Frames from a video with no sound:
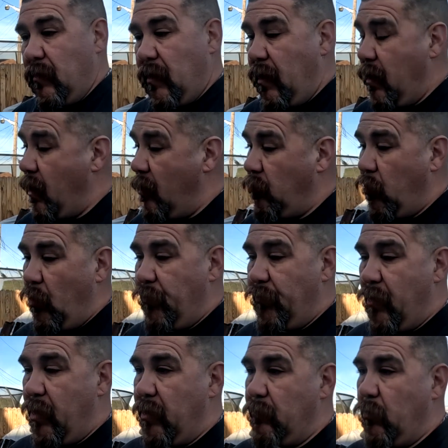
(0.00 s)
I got both
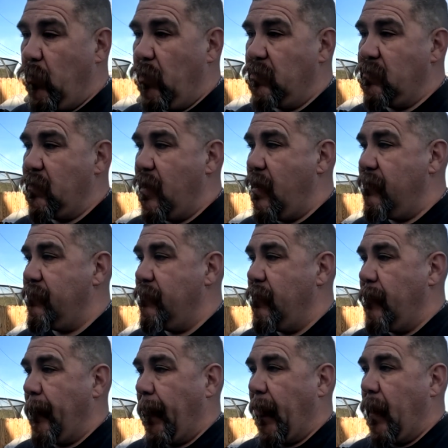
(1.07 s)
running boards off.
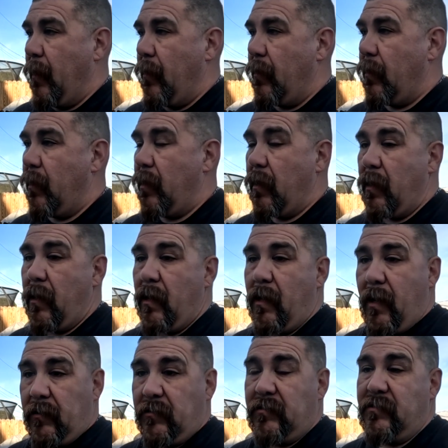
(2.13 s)
I
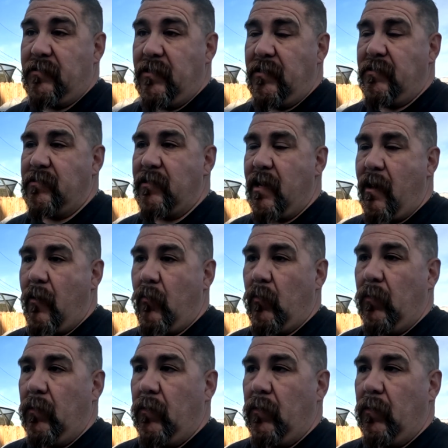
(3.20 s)
got the seats out.